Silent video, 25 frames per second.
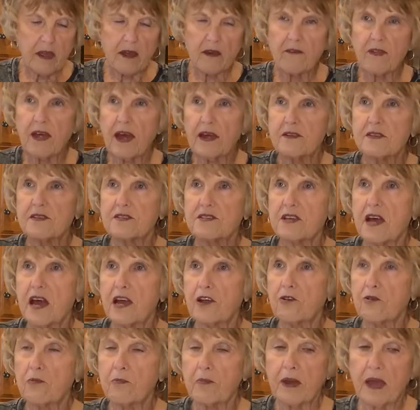that
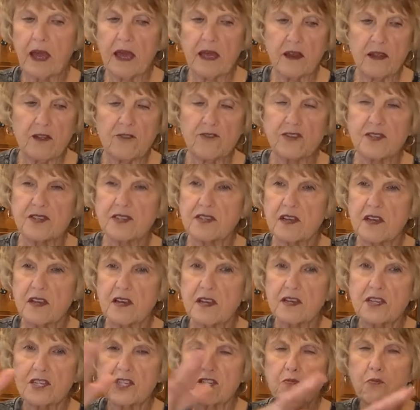designer paint and just
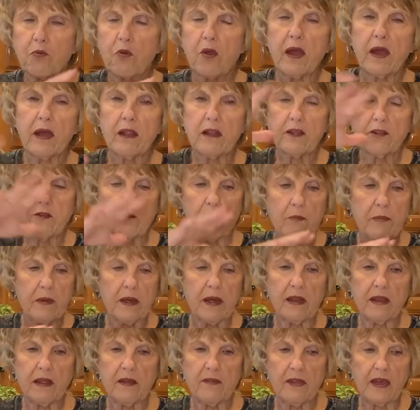spray a little
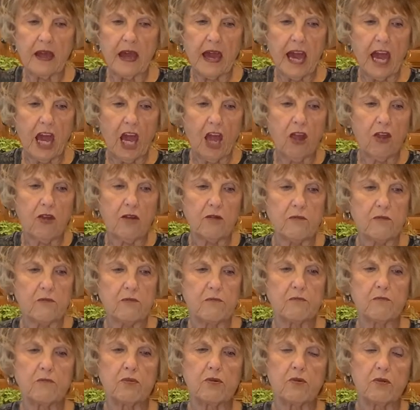bit in the air and
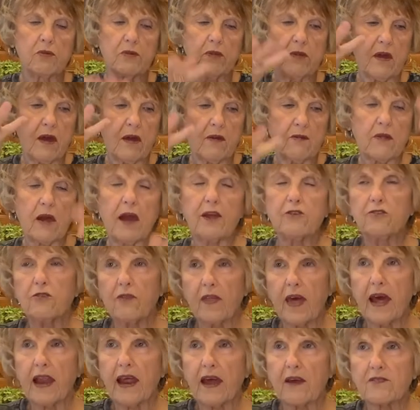pull it out. I do
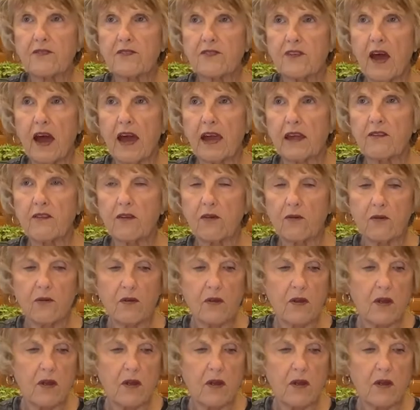that outside though.